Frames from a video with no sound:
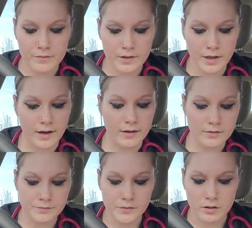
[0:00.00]
Yeah,
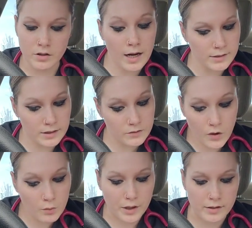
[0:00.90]
lost his
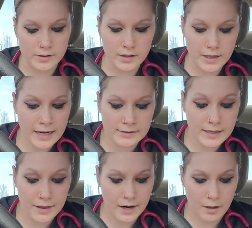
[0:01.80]
focus. Can't
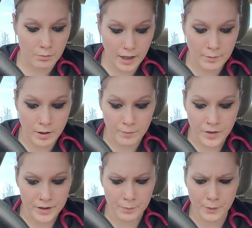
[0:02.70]
say that I blame him. The